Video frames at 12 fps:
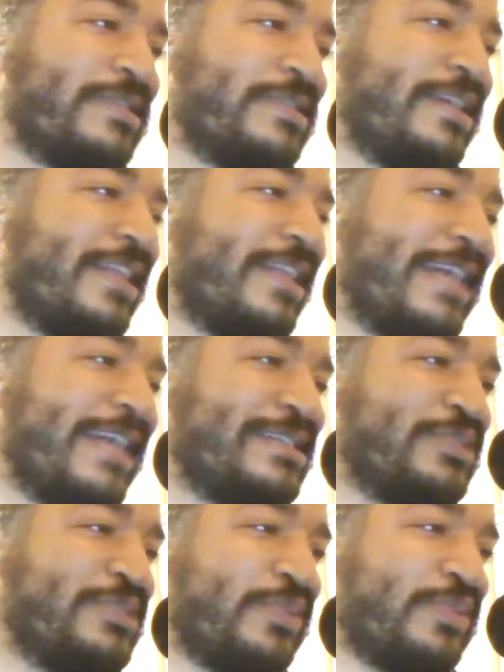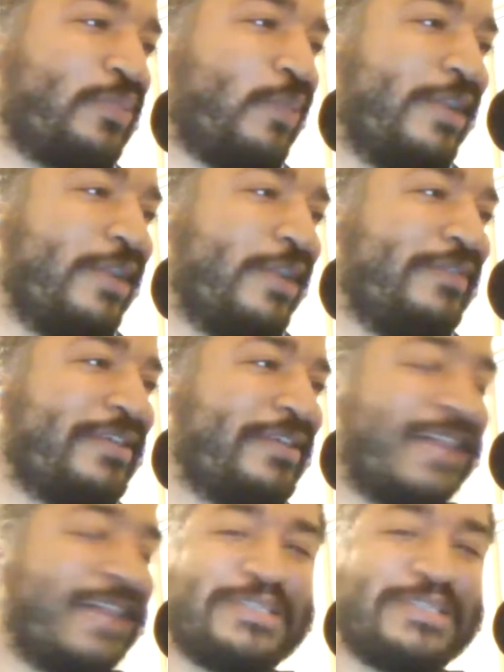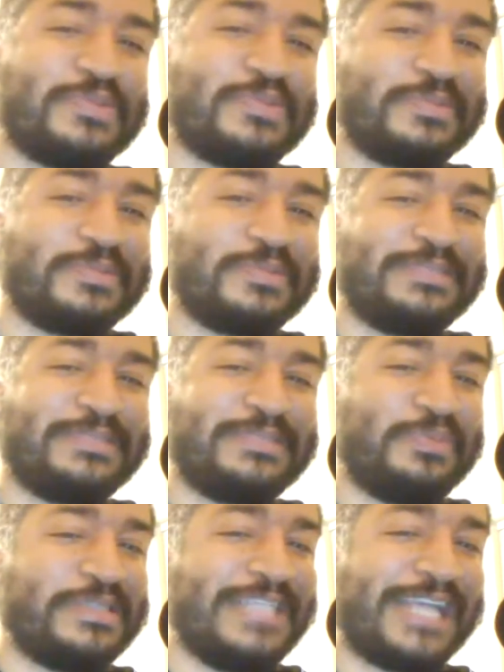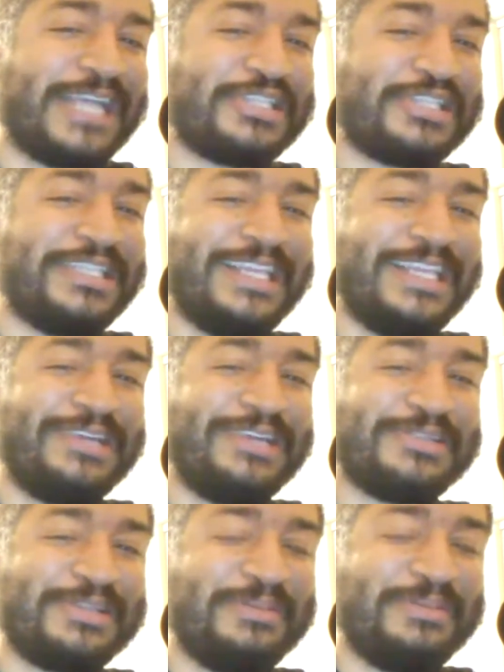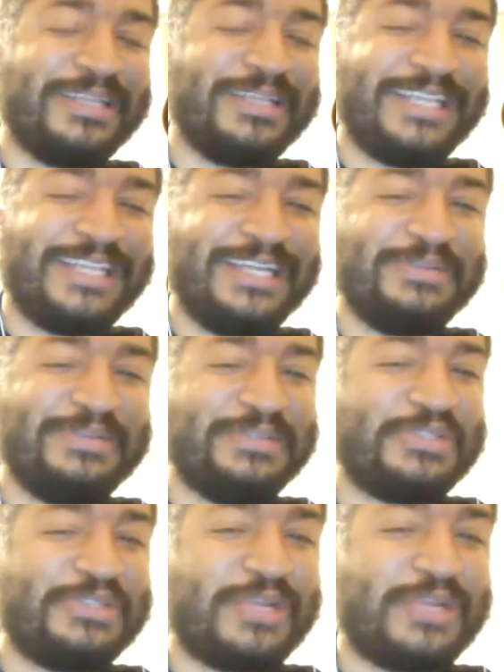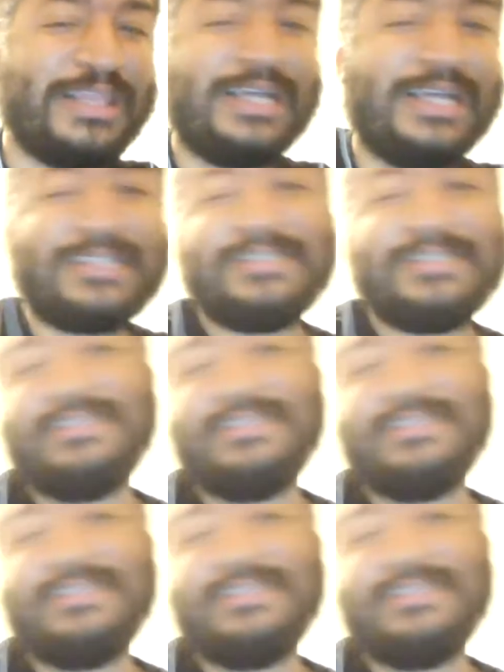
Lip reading: sunglasses with one of the glasses wasn't actually there or something like that with the dreadlocks.